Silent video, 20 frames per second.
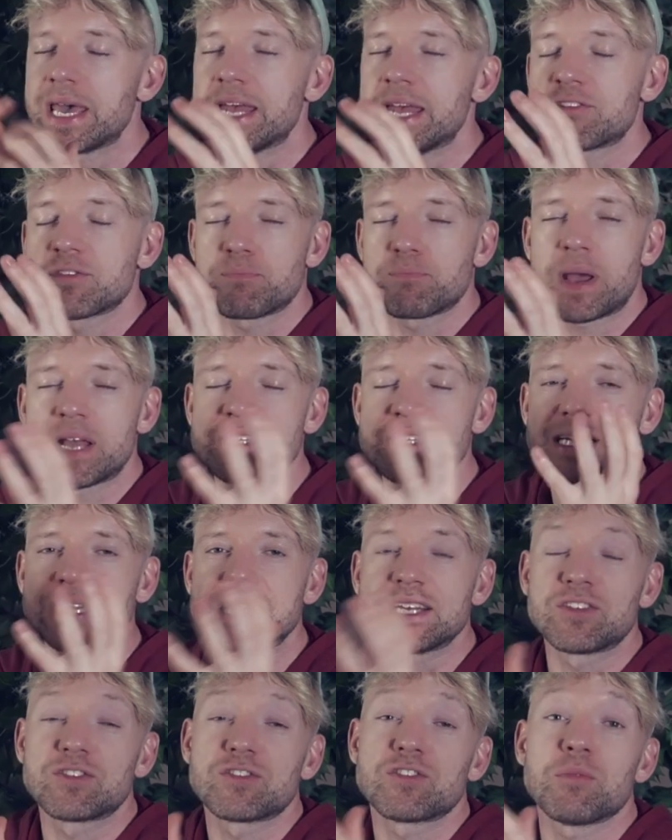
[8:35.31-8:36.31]
It's
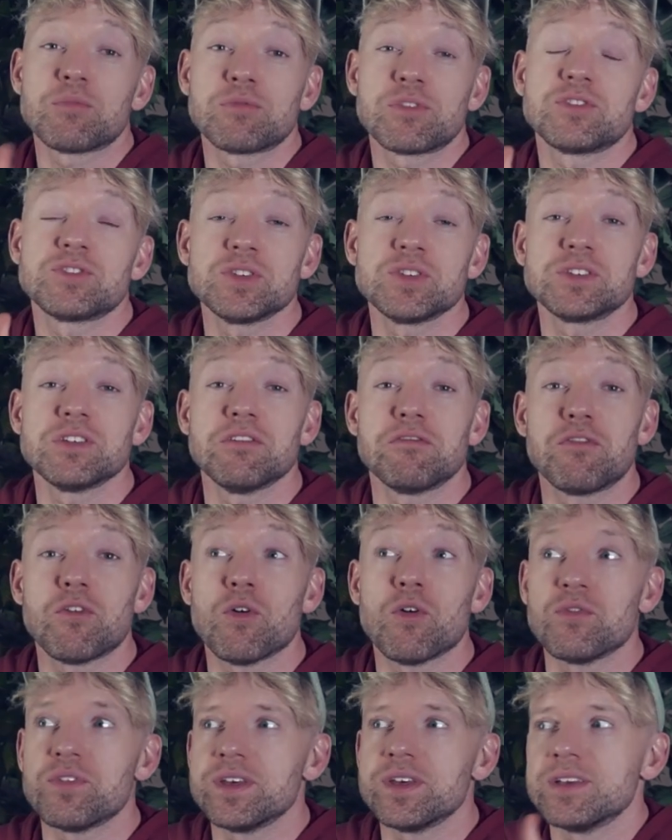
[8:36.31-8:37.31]
basically substitute it
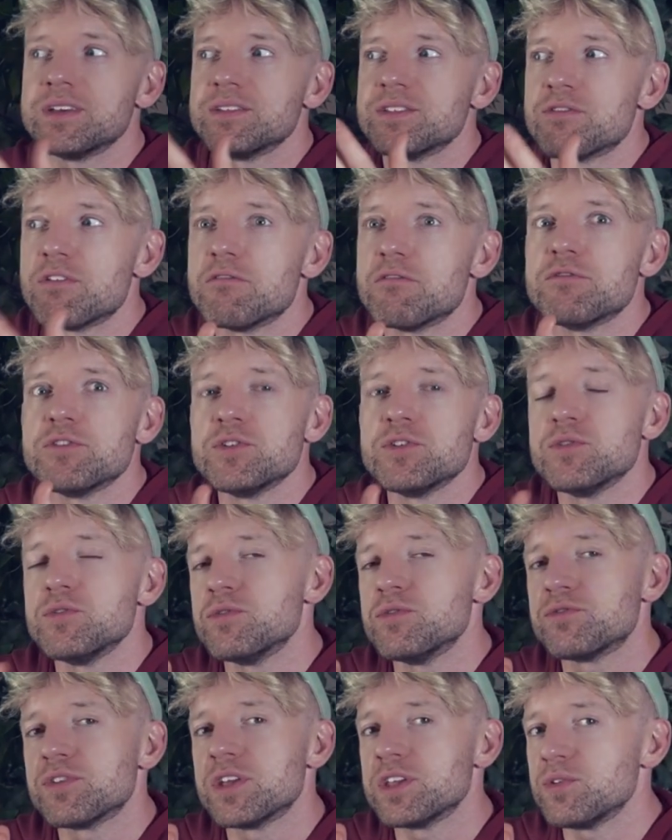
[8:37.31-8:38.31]
for the
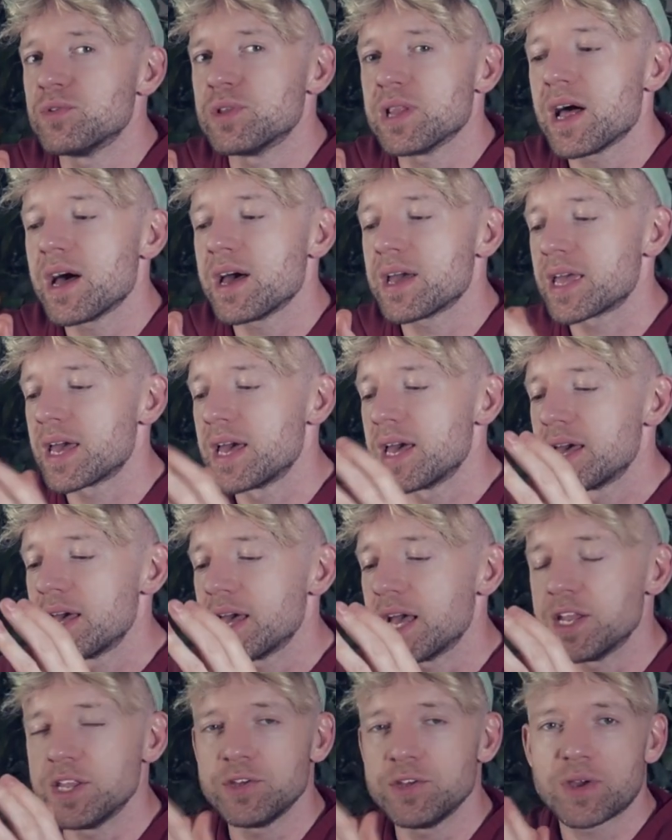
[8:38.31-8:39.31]
reviews that you like.
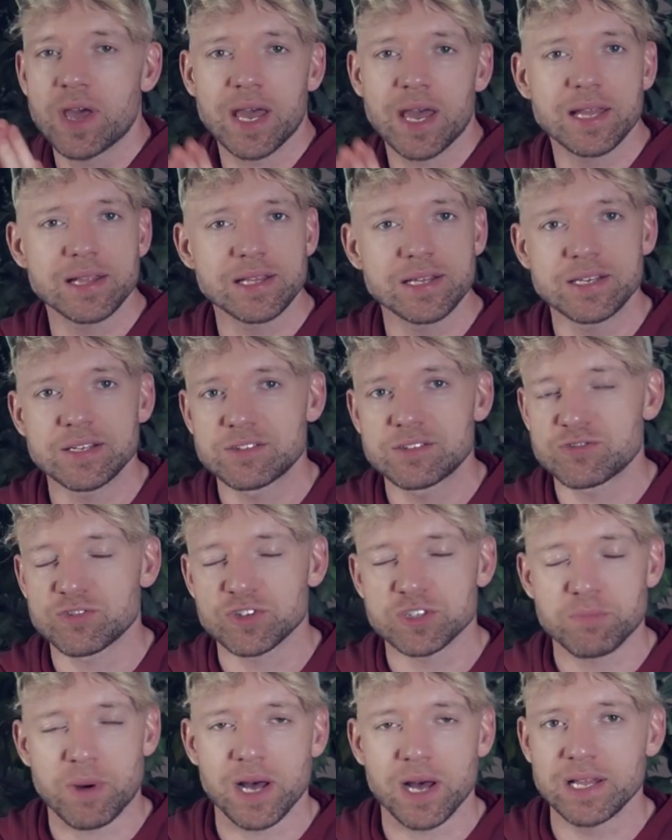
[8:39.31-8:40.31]
In the UK at least,
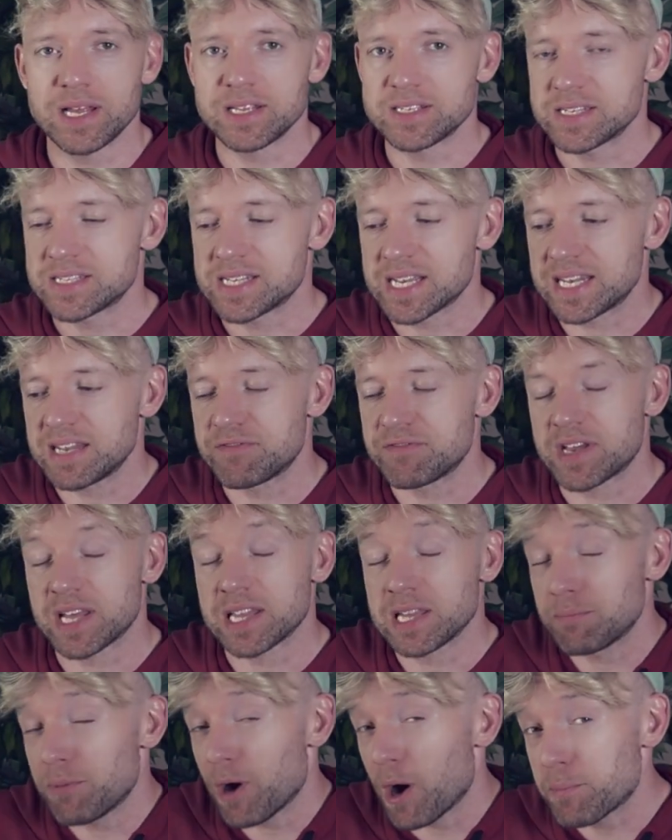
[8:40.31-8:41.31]
Trustpilot is a
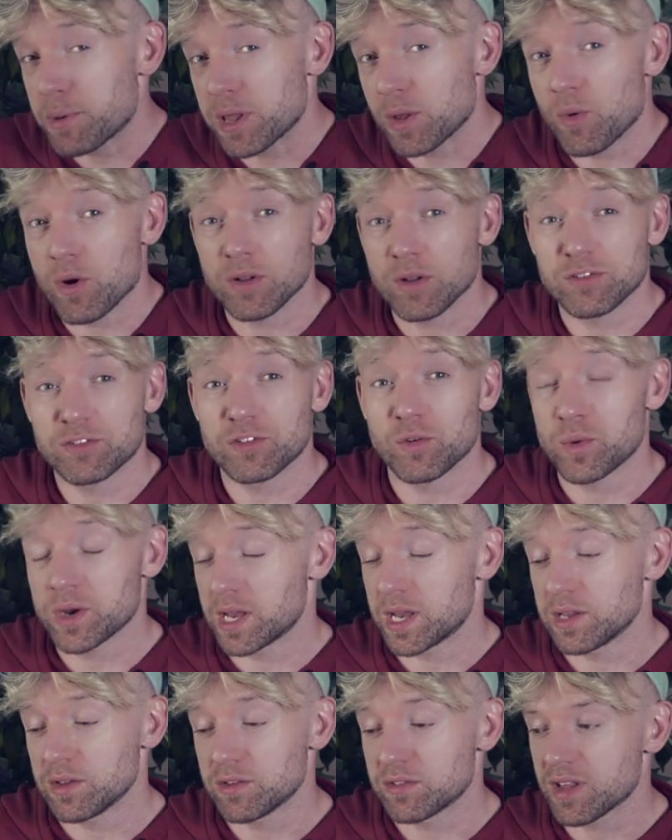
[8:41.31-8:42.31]
significantly popular one, so we're
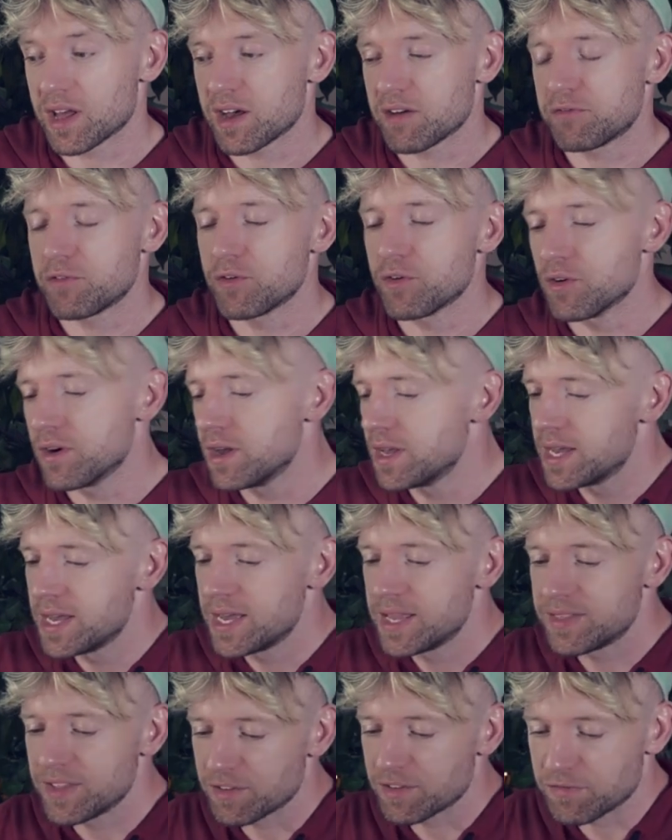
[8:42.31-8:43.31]
going to use that for
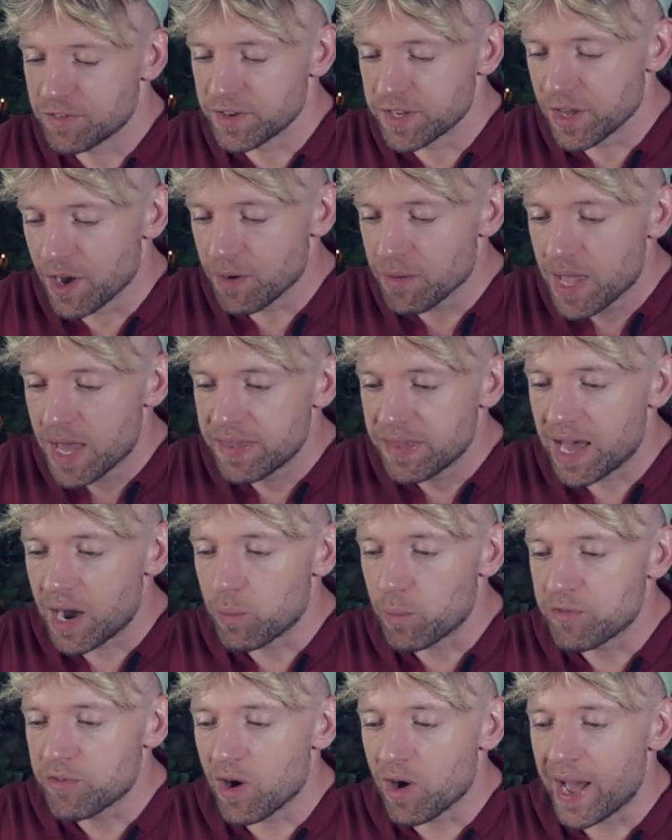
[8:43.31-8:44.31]
this video.
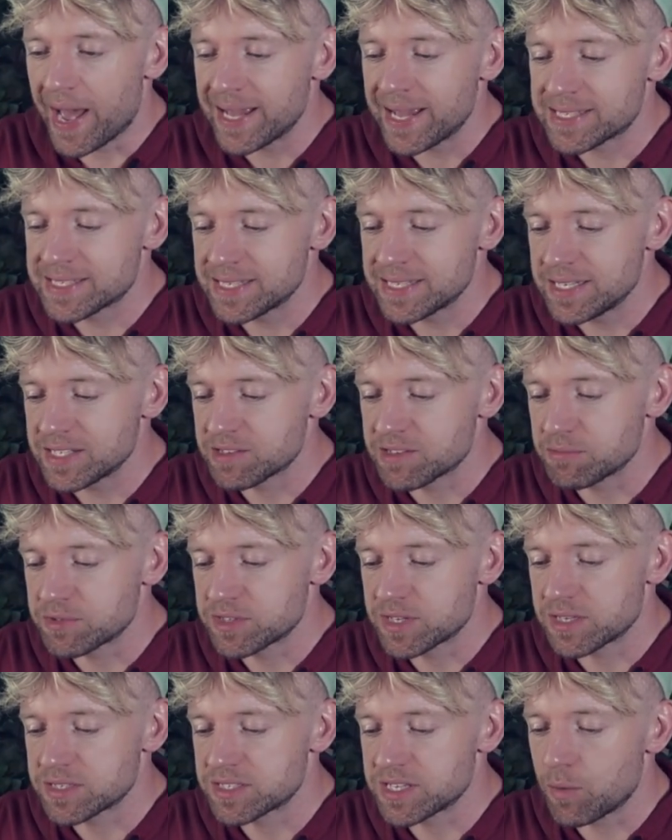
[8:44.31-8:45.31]
Now we've got Etsy, so I'm
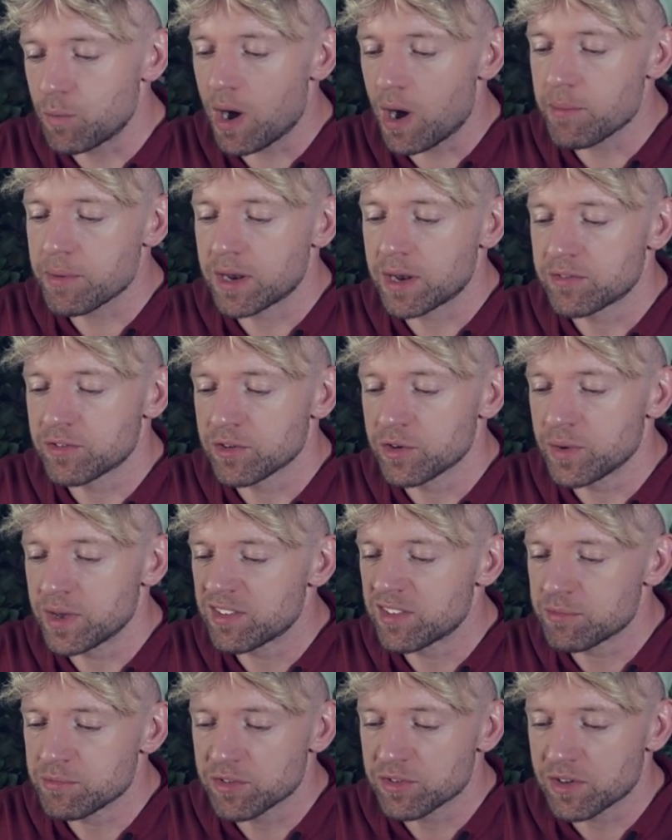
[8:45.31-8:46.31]
just going to say, what I'm going to do
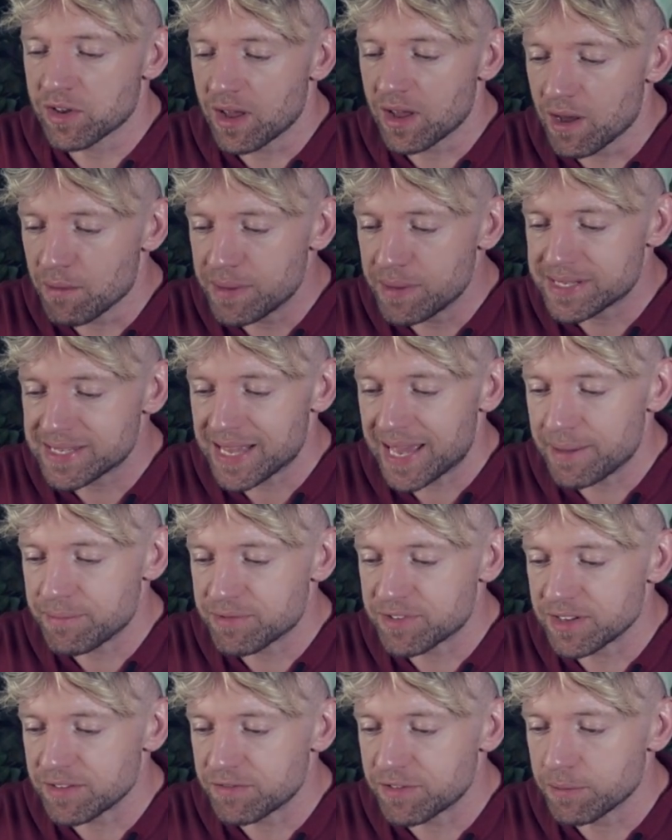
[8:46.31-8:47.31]
is I'm just going to omit
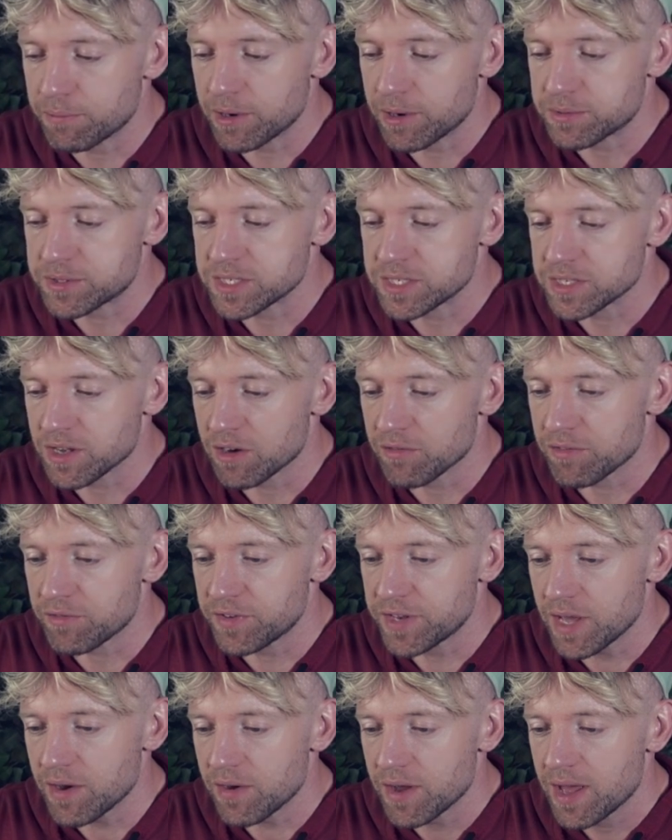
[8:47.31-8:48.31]
Etsy for the purposes of the
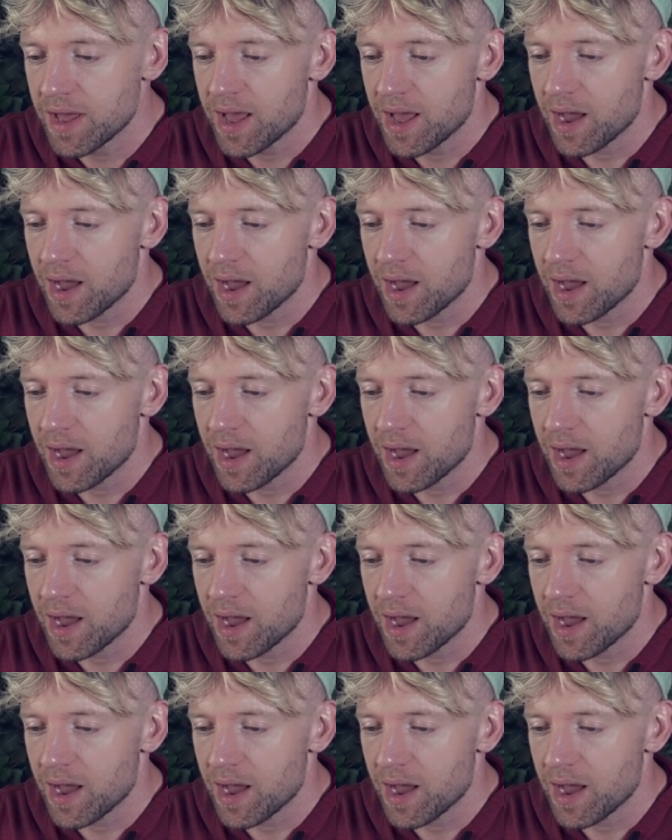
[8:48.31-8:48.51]
video.